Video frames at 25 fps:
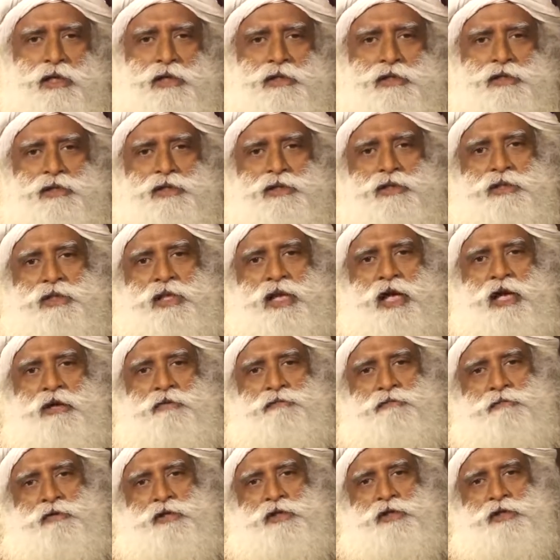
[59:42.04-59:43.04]
its
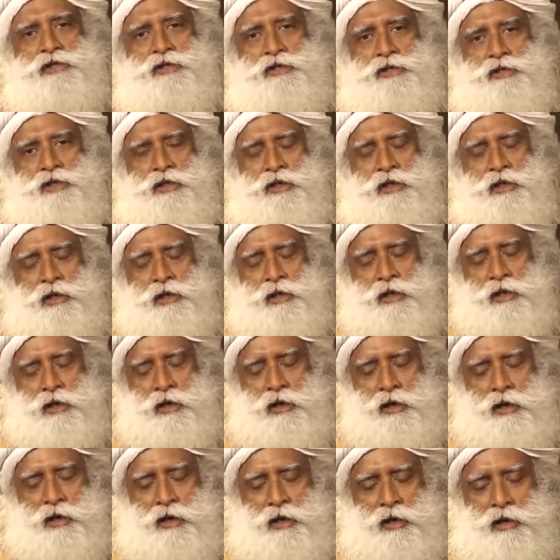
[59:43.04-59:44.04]
life is
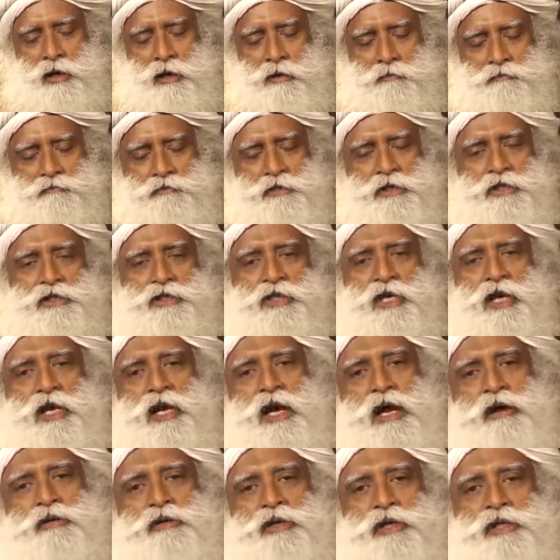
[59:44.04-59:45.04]
fixed
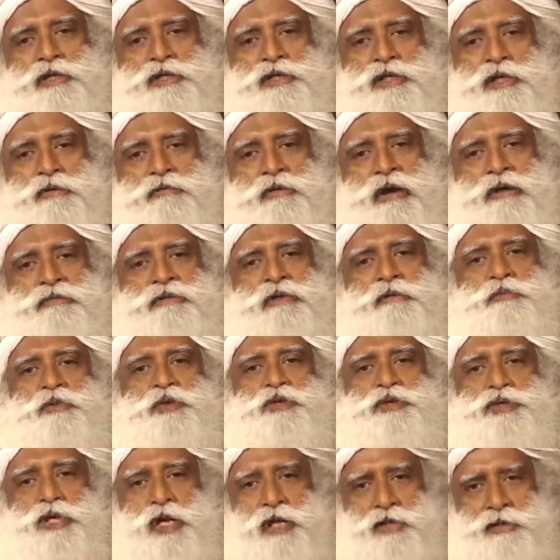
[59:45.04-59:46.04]
around its survival
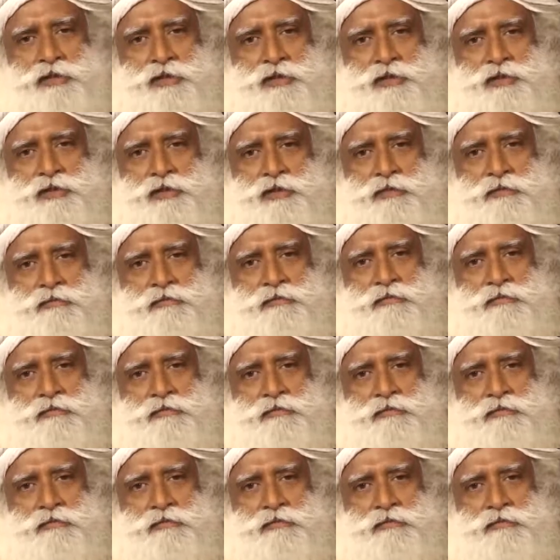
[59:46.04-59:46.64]
process.